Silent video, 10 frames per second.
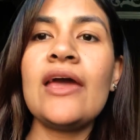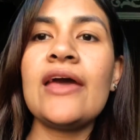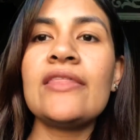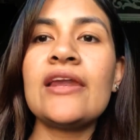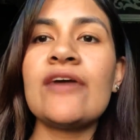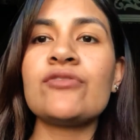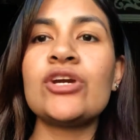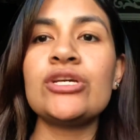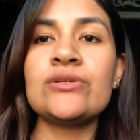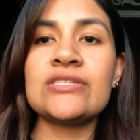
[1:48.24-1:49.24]
And then after I
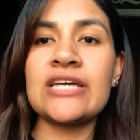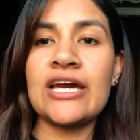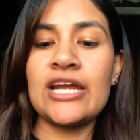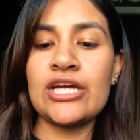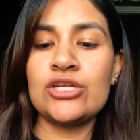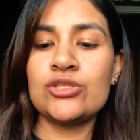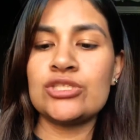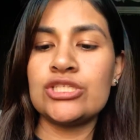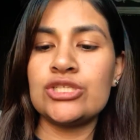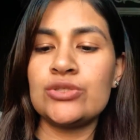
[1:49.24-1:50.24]
use that, I
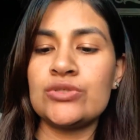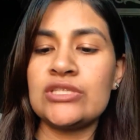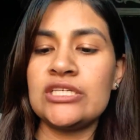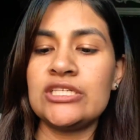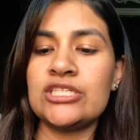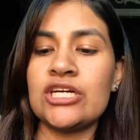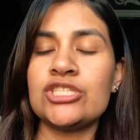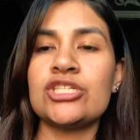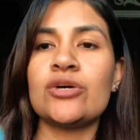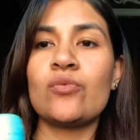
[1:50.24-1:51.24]
usually use the
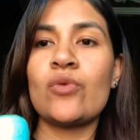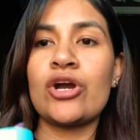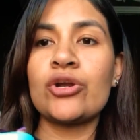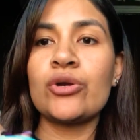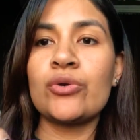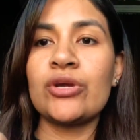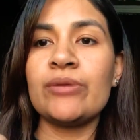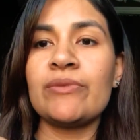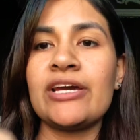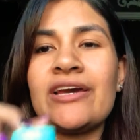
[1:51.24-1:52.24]
Tatcha water
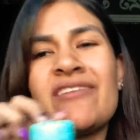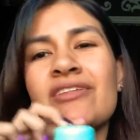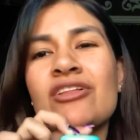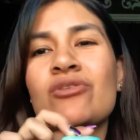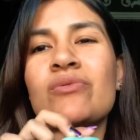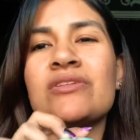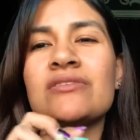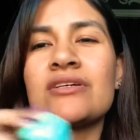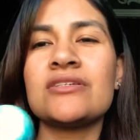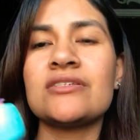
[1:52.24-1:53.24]
cream. I have the little one
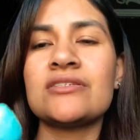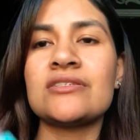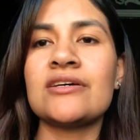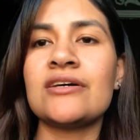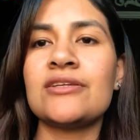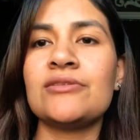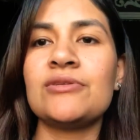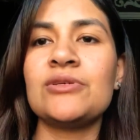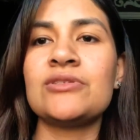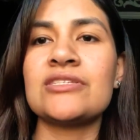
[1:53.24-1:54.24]
because it's uh,
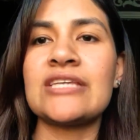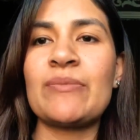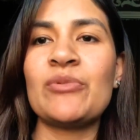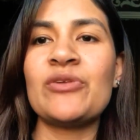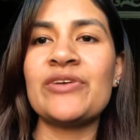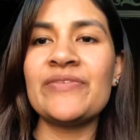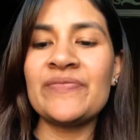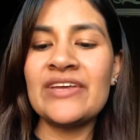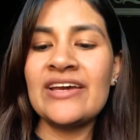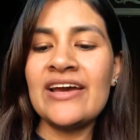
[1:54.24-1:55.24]
use a sample of it.
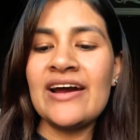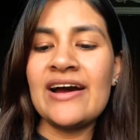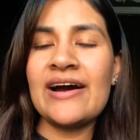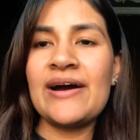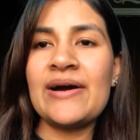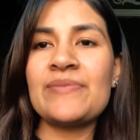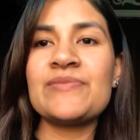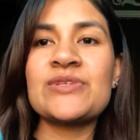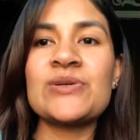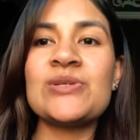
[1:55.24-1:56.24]
Um,
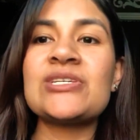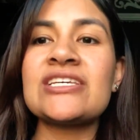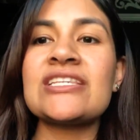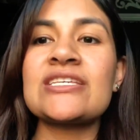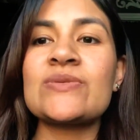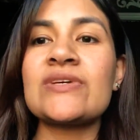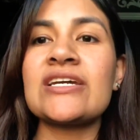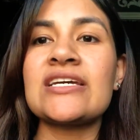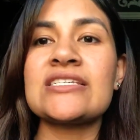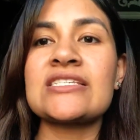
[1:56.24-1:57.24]
so usually this
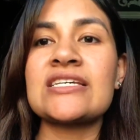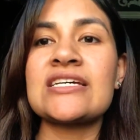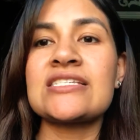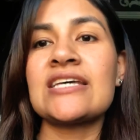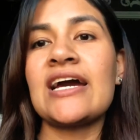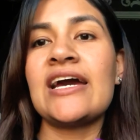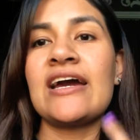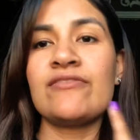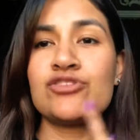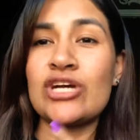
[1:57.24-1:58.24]
one is because I
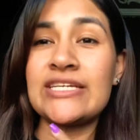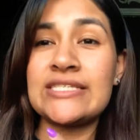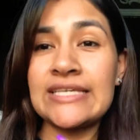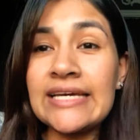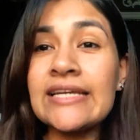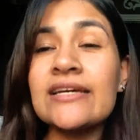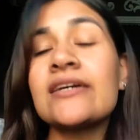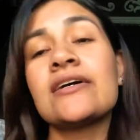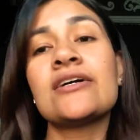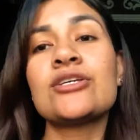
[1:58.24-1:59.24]
have dry skin.
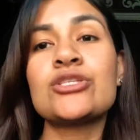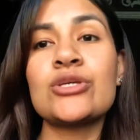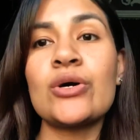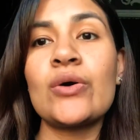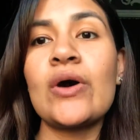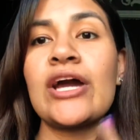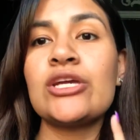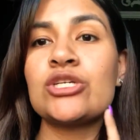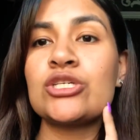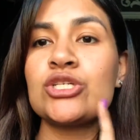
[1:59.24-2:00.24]
So I
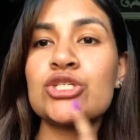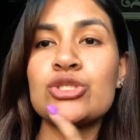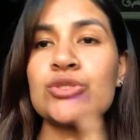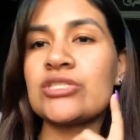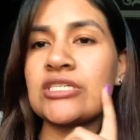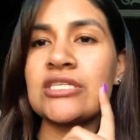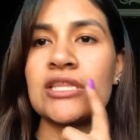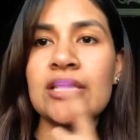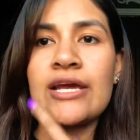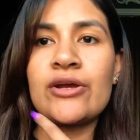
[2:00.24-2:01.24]
usually just use this
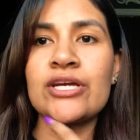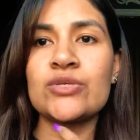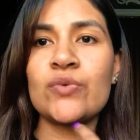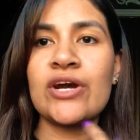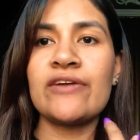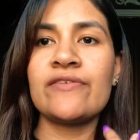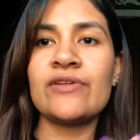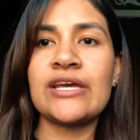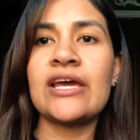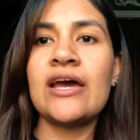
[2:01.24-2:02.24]
in the areas where I
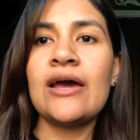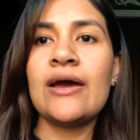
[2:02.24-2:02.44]
feel like